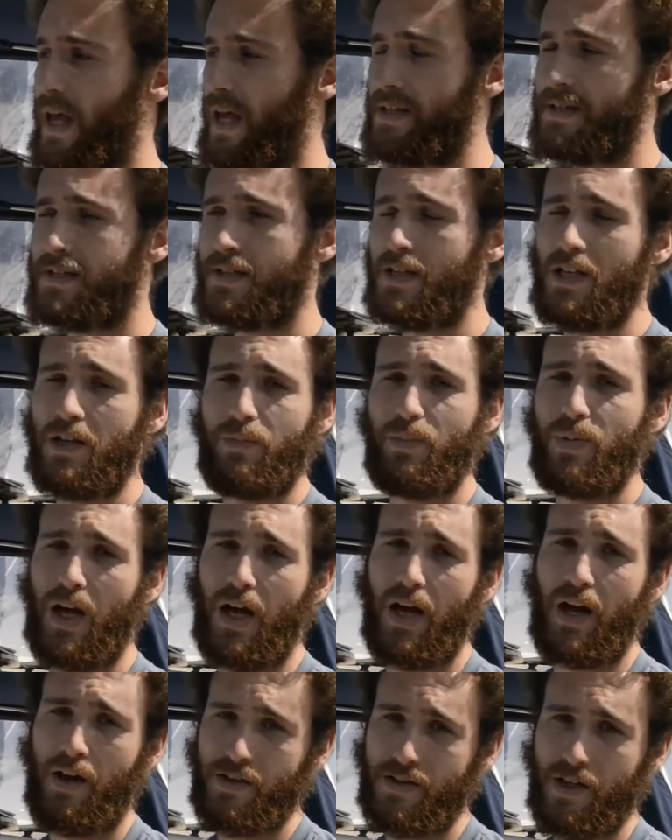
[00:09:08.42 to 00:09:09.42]
AC
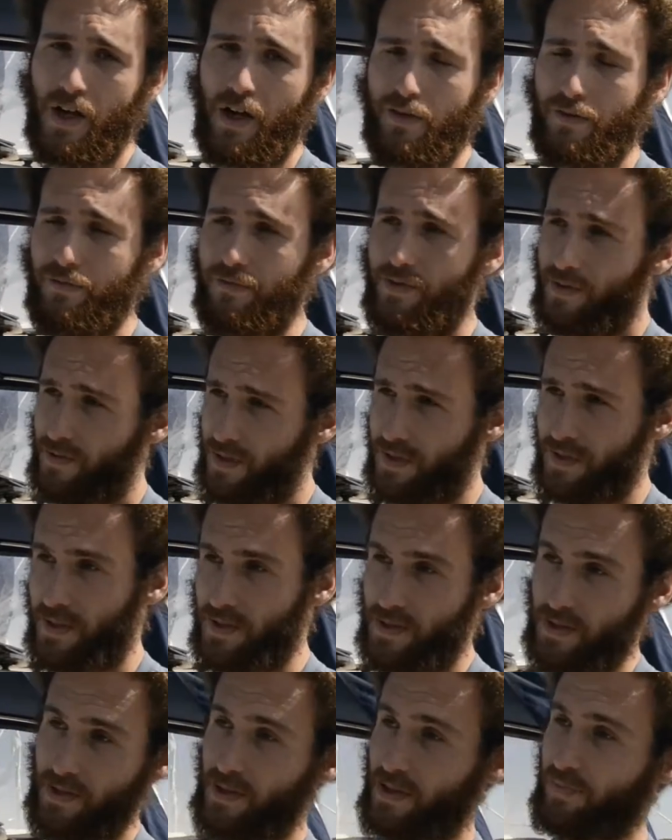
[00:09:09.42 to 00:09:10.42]
appliance off of it that
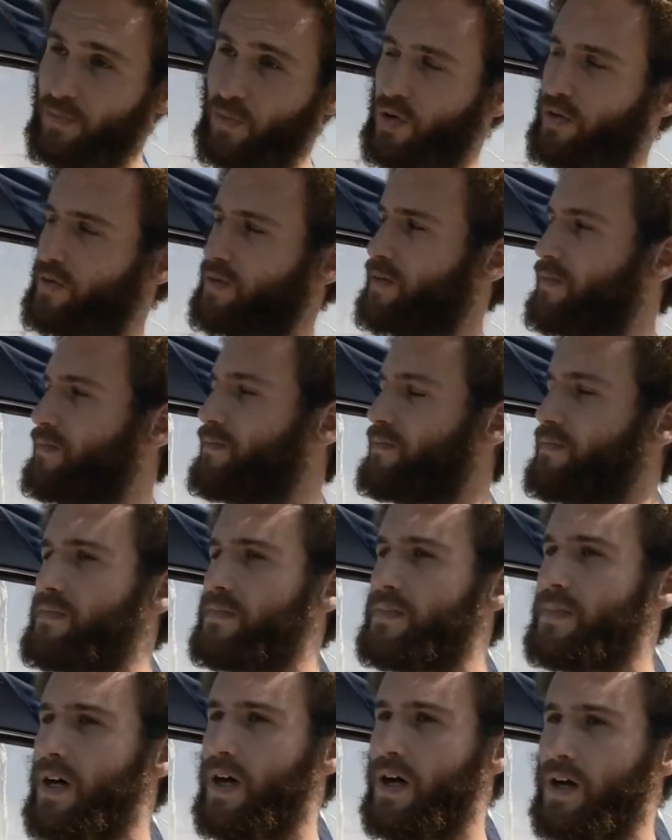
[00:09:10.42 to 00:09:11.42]
doesn't need more than
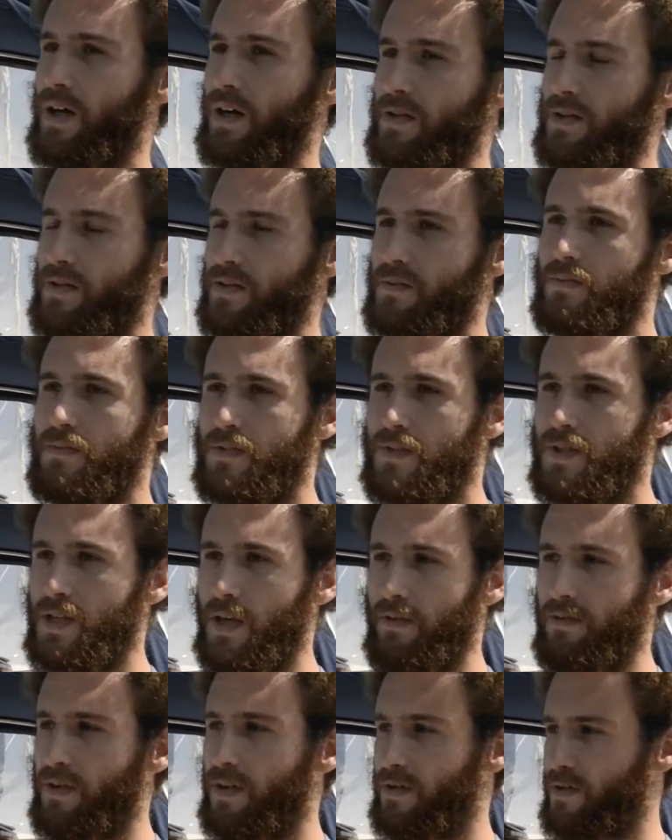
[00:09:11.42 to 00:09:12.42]

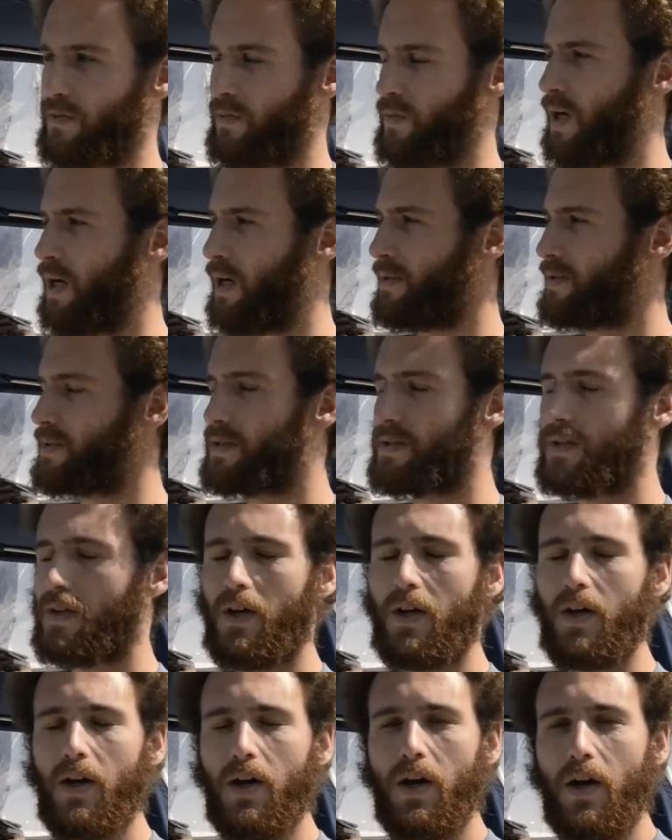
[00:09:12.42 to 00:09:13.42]
700 watts.
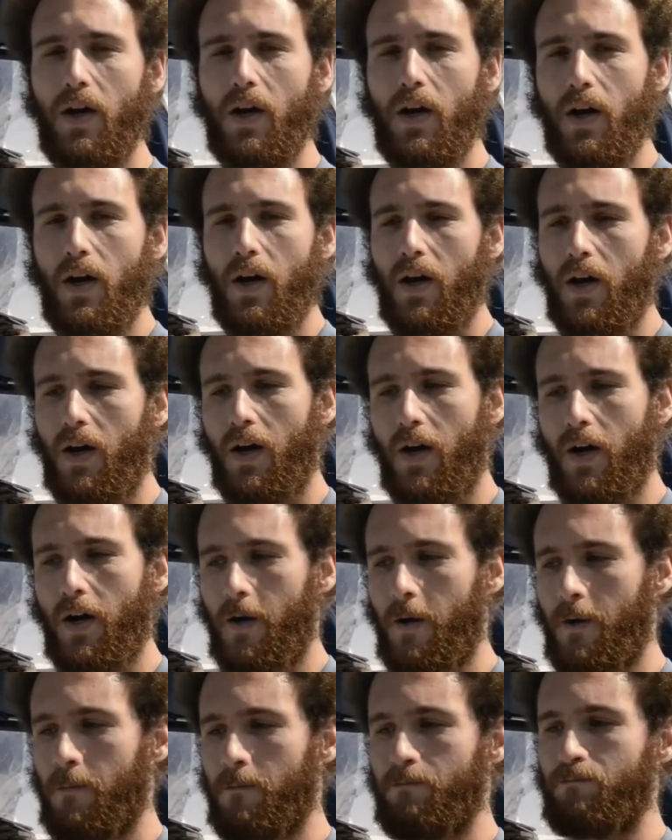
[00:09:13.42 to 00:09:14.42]

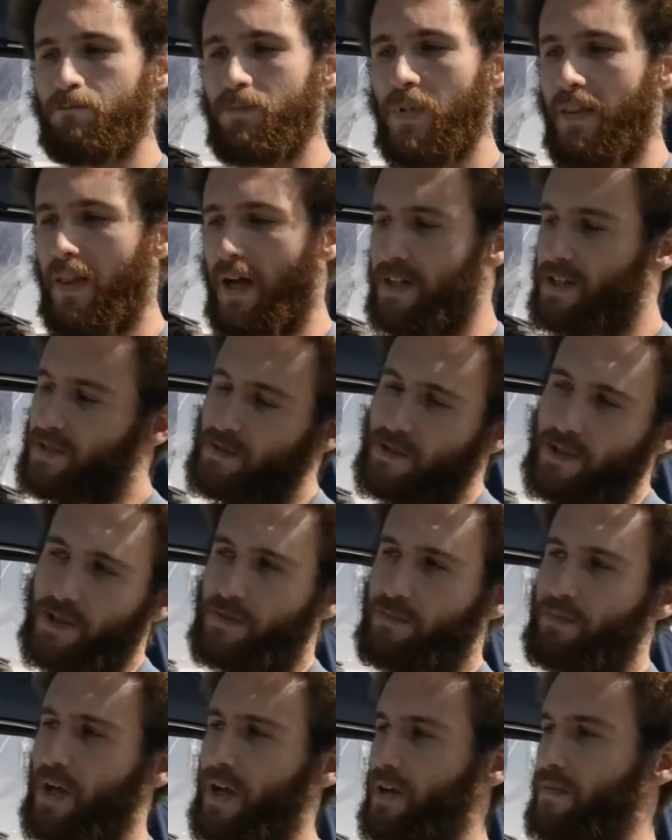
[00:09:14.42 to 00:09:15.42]
And that's
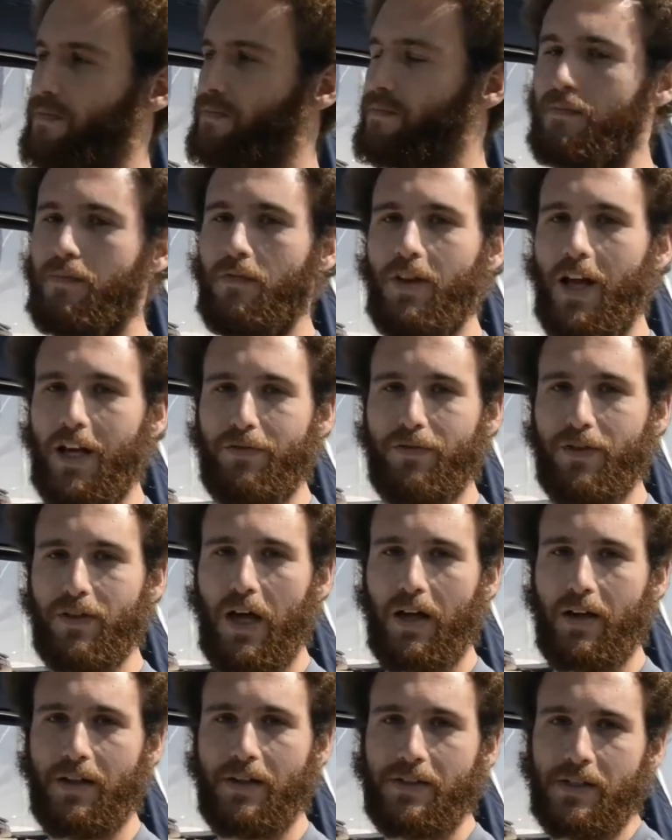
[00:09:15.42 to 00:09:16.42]
just made life a
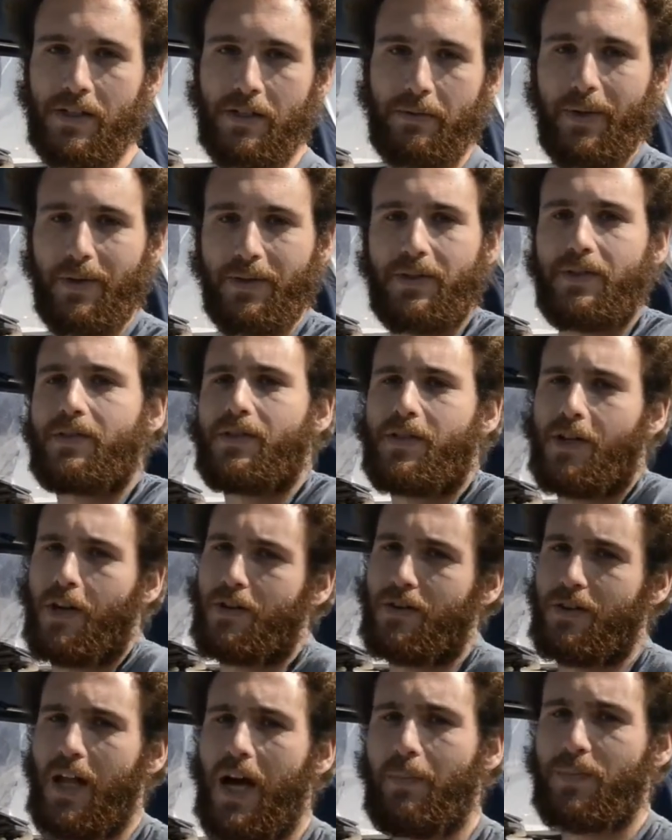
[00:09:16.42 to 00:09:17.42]
lot easier to be able to
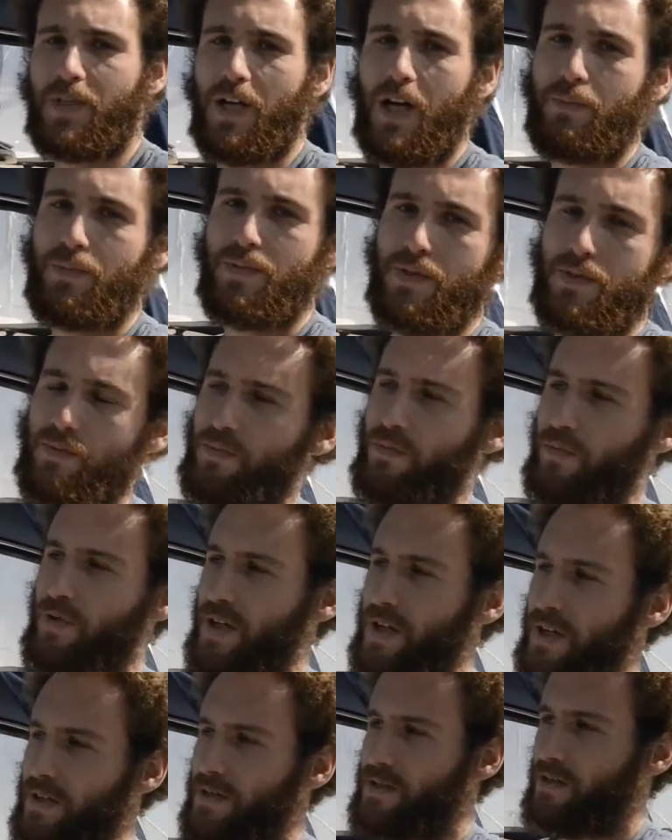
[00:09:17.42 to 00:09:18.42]
charge laptops
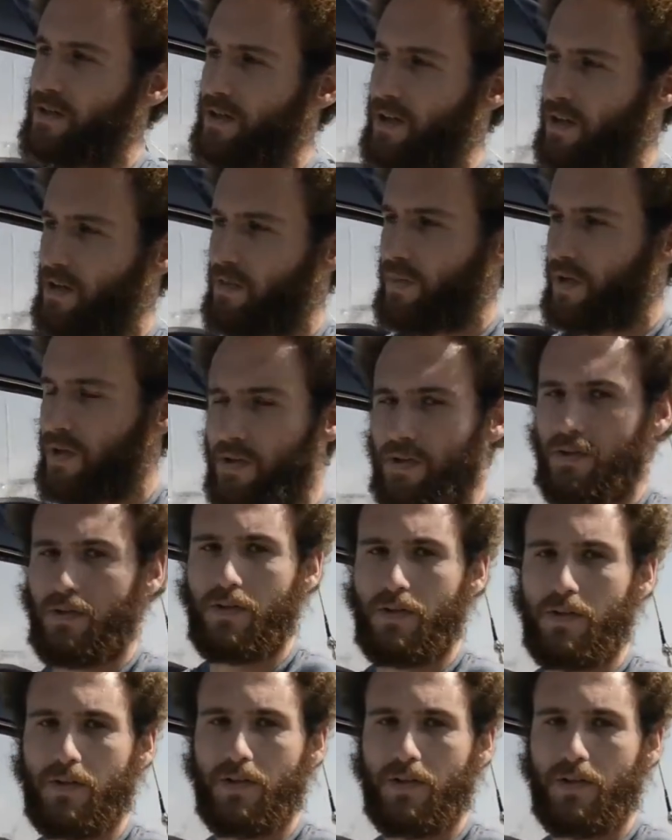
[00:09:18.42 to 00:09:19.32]
pretty easily on the boat.